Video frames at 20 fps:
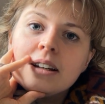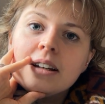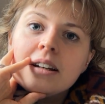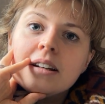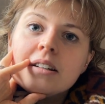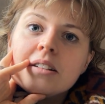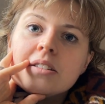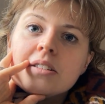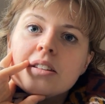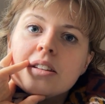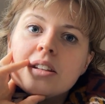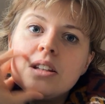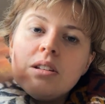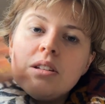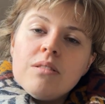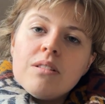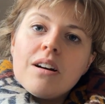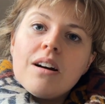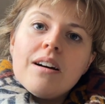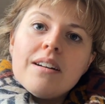so that
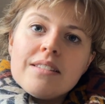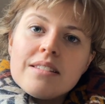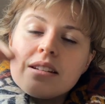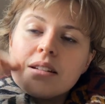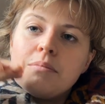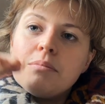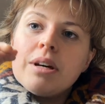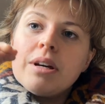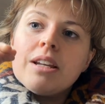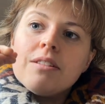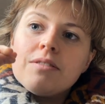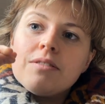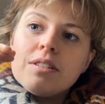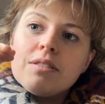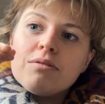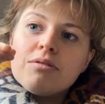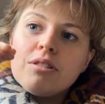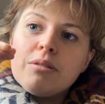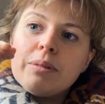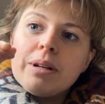you guys can
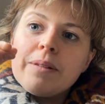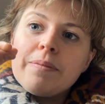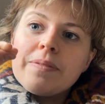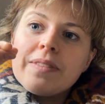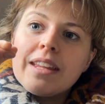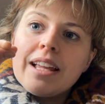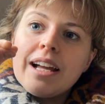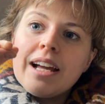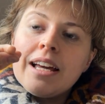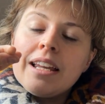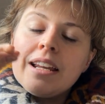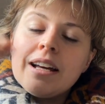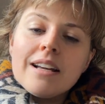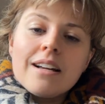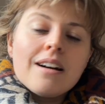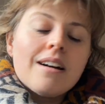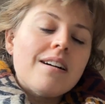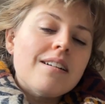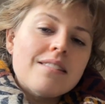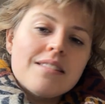benefit from it. And I
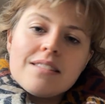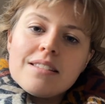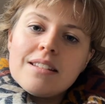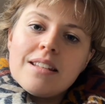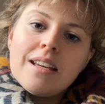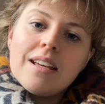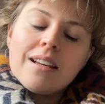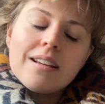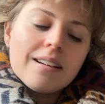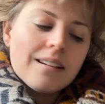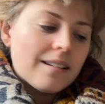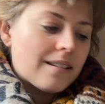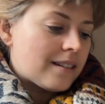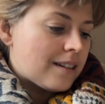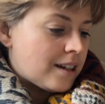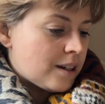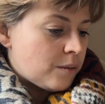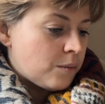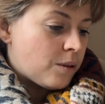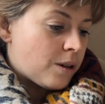can't stick,
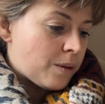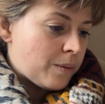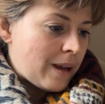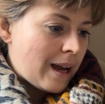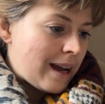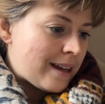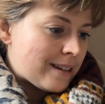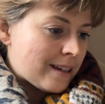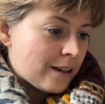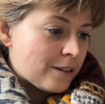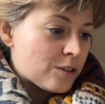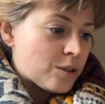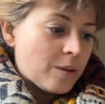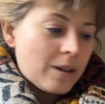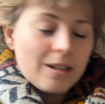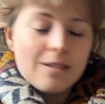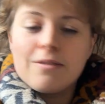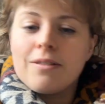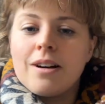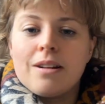what are we at now,
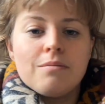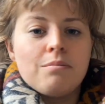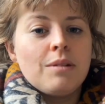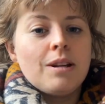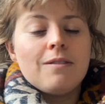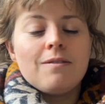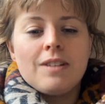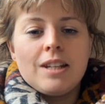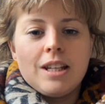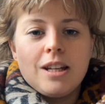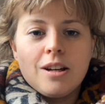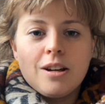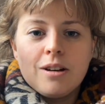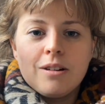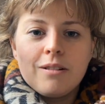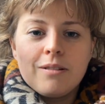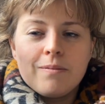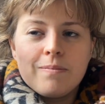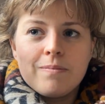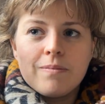25-minute
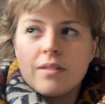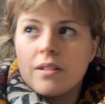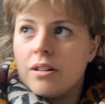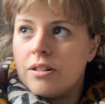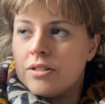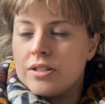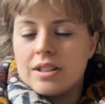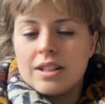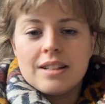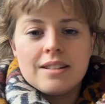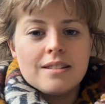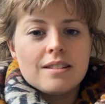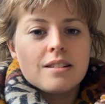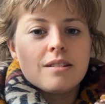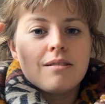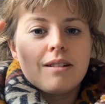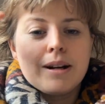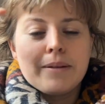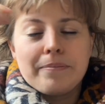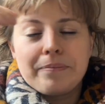video onto
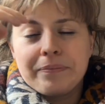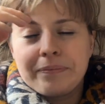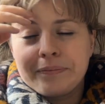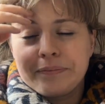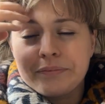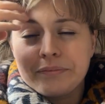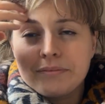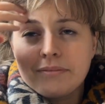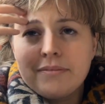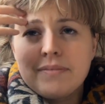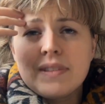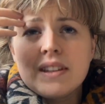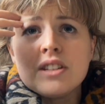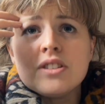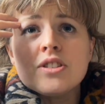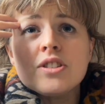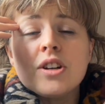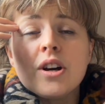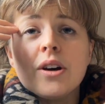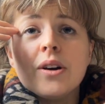Instagram.
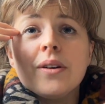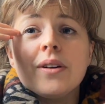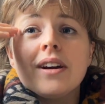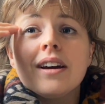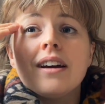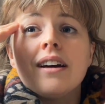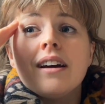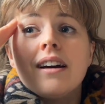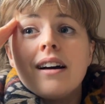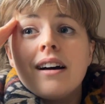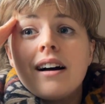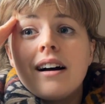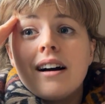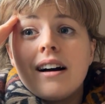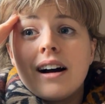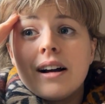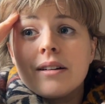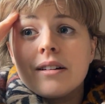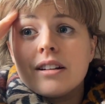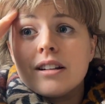So
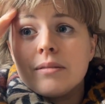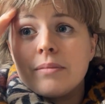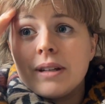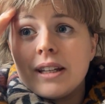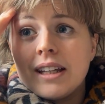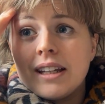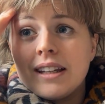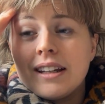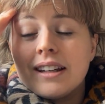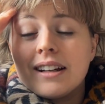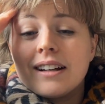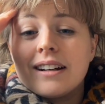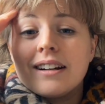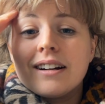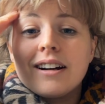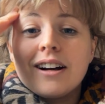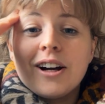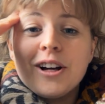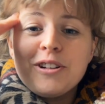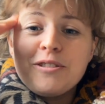I'm going to be
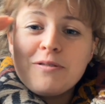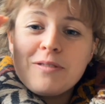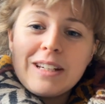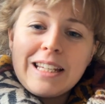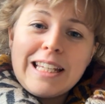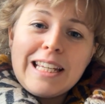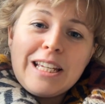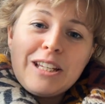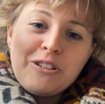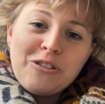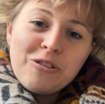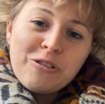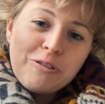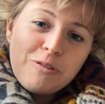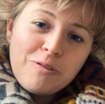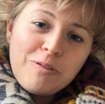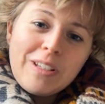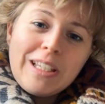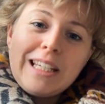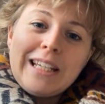hopefully in your
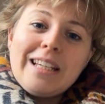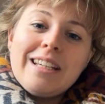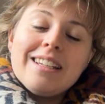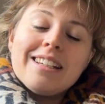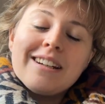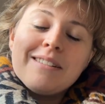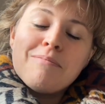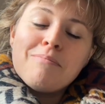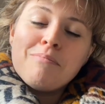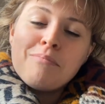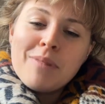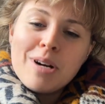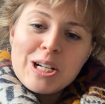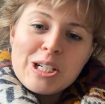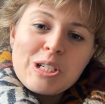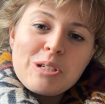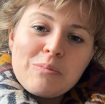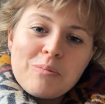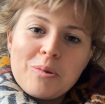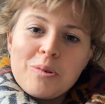feed
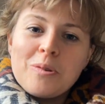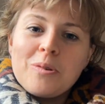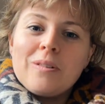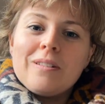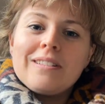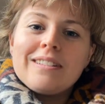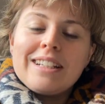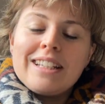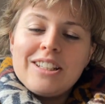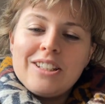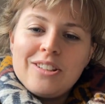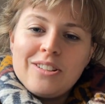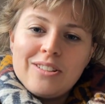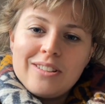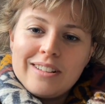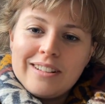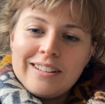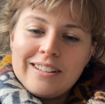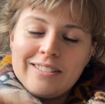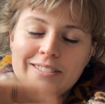much more
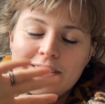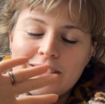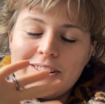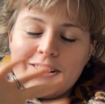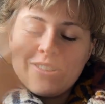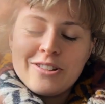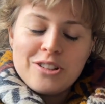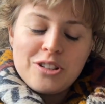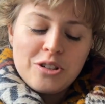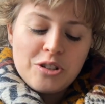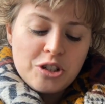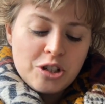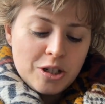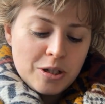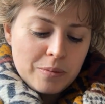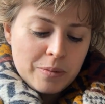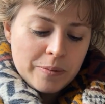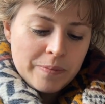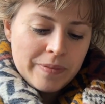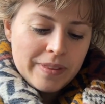on
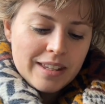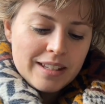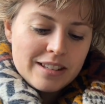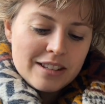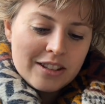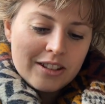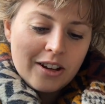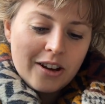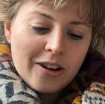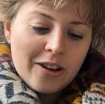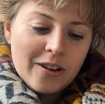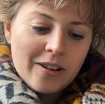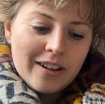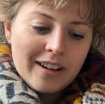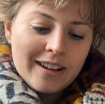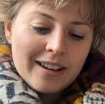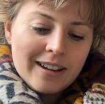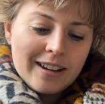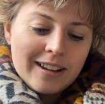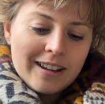YouTube. So
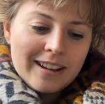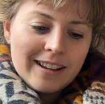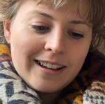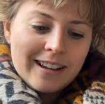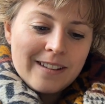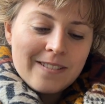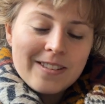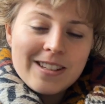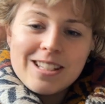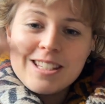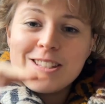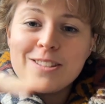if this is the